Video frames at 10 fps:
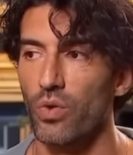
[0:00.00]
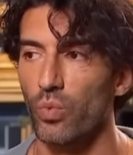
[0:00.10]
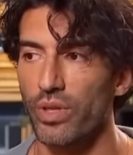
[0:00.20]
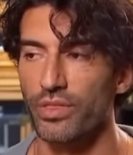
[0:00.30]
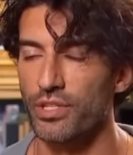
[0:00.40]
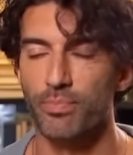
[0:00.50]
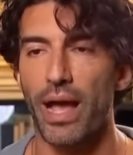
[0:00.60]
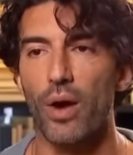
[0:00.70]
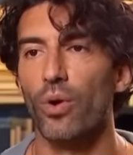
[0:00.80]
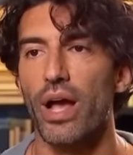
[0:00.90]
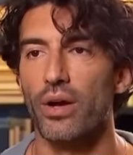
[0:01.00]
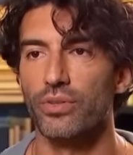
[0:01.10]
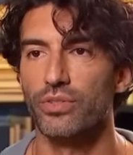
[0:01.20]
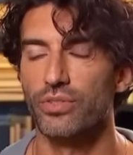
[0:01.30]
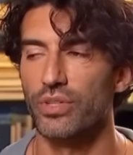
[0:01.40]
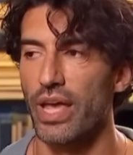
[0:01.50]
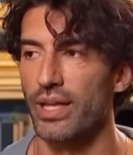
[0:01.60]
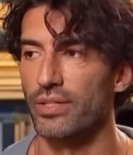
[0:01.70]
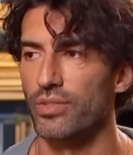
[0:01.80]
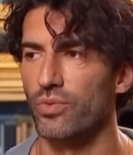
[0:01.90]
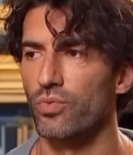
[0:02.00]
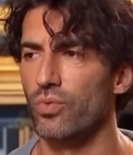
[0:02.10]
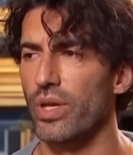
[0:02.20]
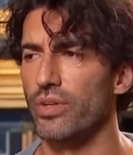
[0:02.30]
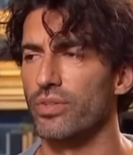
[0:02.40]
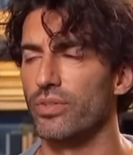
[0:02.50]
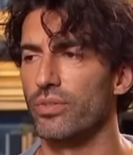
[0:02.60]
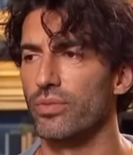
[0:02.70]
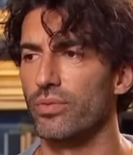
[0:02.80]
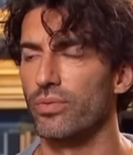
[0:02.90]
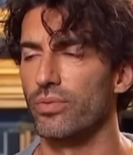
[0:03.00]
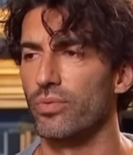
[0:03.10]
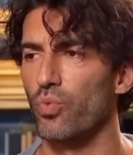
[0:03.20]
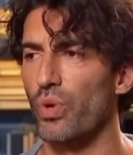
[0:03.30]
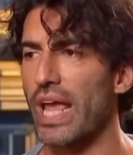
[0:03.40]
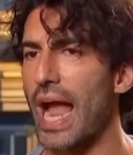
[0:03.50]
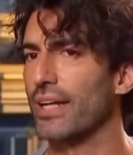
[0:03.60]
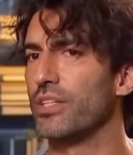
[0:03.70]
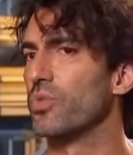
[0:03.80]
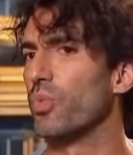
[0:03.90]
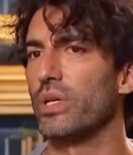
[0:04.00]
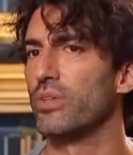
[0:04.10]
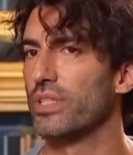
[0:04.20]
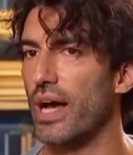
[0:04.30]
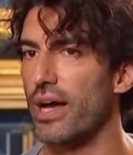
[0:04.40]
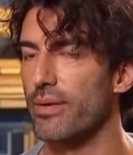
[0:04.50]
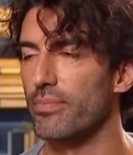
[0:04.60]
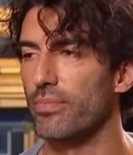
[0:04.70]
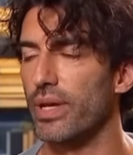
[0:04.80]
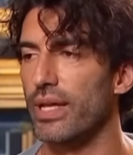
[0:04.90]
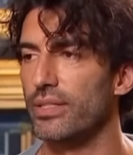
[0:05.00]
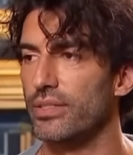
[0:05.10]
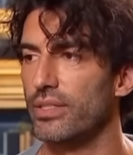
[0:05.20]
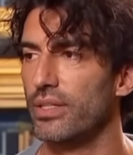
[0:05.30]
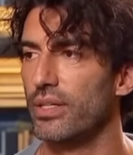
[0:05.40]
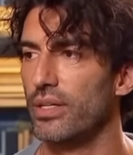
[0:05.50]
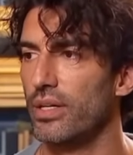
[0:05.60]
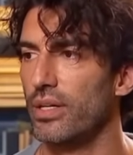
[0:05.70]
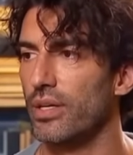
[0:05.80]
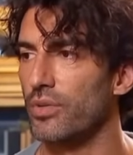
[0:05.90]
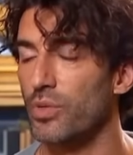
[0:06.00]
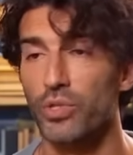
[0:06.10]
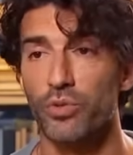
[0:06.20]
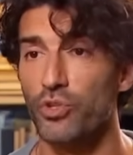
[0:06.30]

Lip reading: with this powerhouse and react in real time. And, you know, she was so